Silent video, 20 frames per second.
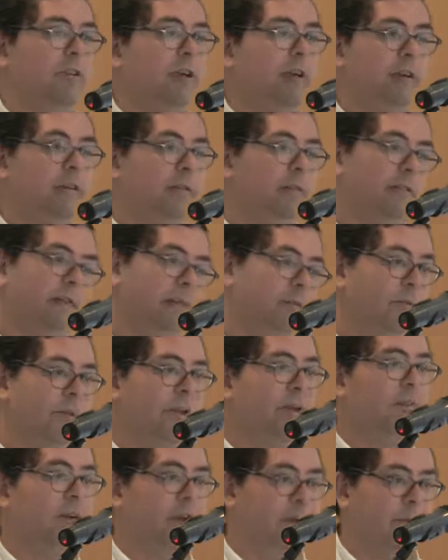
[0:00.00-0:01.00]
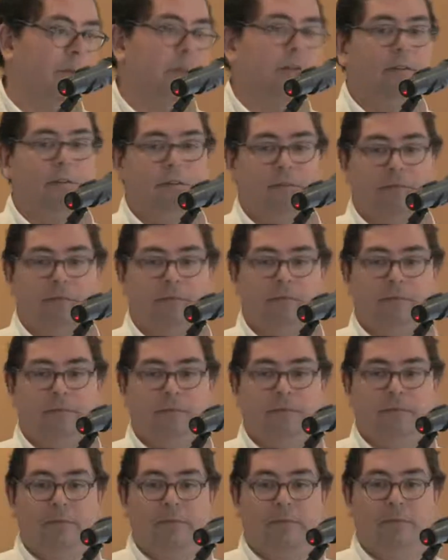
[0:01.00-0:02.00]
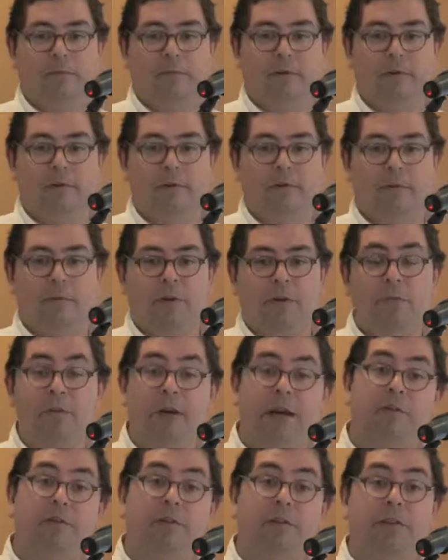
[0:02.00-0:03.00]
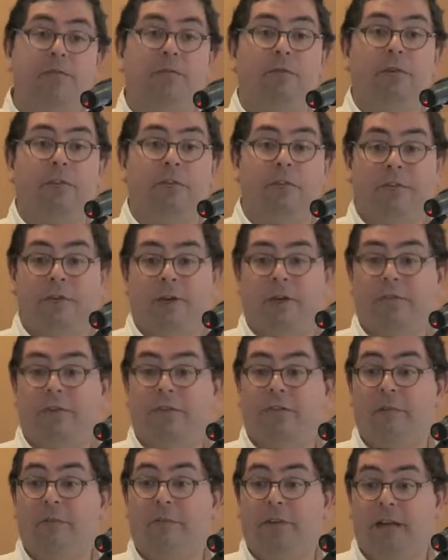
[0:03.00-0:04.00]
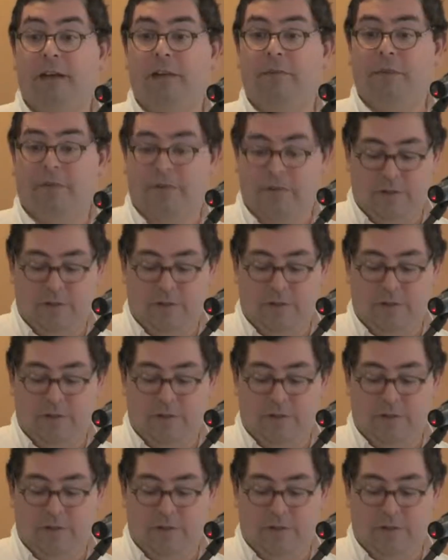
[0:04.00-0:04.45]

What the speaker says: you say. It will never happen. But you may have an influence after some time